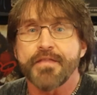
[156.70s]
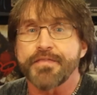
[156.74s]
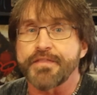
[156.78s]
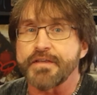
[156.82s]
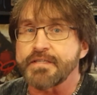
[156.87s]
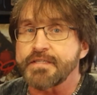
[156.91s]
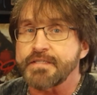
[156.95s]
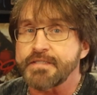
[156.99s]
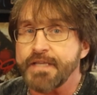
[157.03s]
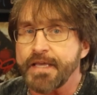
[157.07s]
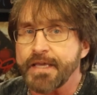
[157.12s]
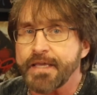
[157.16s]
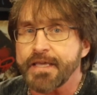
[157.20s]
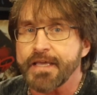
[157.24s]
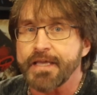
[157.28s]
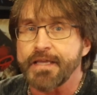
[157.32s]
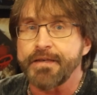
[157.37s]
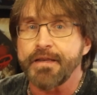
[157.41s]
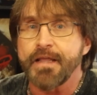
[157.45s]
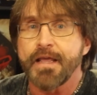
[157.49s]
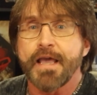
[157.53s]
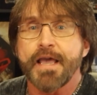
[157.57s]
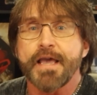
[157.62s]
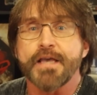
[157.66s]
The
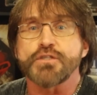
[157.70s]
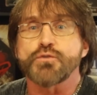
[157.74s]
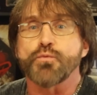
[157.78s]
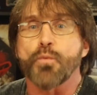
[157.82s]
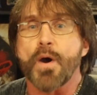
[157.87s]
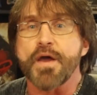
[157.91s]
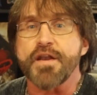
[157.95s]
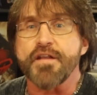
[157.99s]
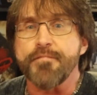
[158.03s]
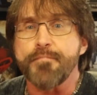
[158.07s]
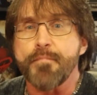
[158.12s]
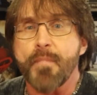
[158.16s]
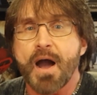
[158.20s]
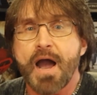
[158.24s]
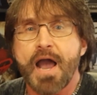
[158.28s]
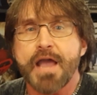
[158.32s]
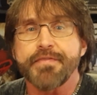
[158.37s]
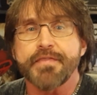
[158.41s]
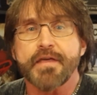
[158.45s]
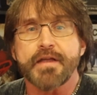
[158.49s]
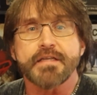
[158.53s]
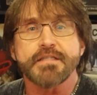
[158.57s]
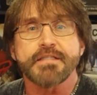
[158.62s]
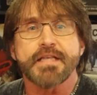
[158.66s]
Sicken is one of mine
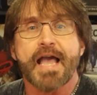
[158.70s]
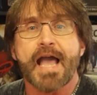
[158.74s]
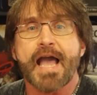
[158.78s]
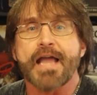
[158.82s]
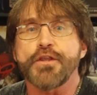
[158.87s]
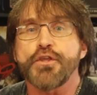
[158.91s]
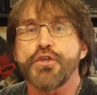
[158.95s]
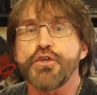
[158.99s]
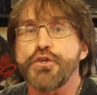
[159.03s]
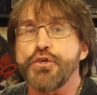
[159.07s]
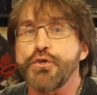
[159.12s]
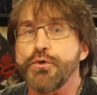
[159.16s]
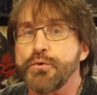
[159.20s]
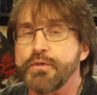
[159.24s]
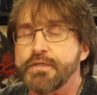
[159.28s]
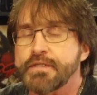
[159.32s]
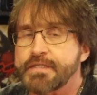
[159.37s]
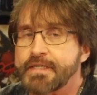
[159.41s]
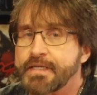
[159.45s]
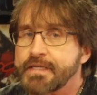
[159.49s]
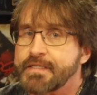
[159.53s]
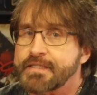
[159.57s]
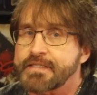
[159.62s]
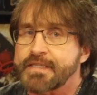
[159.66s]
that has had huge
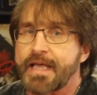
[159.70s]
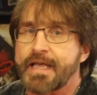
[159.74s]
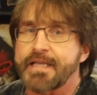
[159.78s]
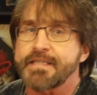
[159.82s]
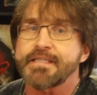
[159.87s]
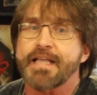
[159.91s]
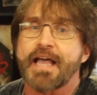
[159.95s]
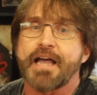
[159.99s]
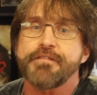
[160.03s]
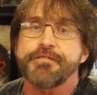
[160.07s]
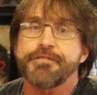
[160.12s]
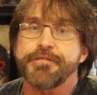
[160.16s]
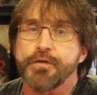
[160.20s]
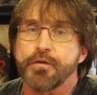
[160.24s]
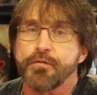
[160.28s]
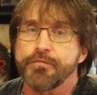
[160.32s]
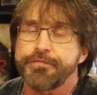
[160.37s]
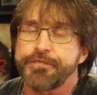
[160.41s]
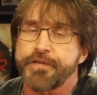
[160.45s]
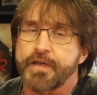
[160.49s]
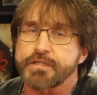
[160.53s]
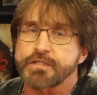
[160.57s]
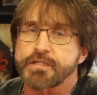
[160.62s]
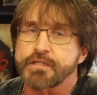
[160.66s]
success at film
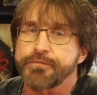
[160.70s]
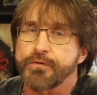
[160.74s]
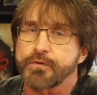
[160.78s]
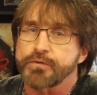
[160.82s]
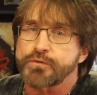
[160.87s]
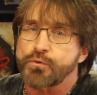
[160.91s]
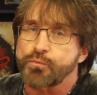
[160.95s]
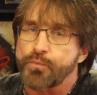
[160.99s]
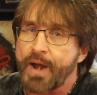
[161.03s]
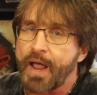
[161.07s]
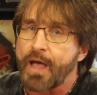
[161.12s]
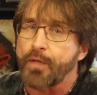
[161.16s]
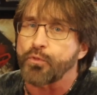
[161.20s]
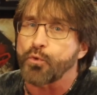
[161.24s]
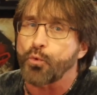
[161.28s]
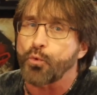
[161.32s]
festivals around the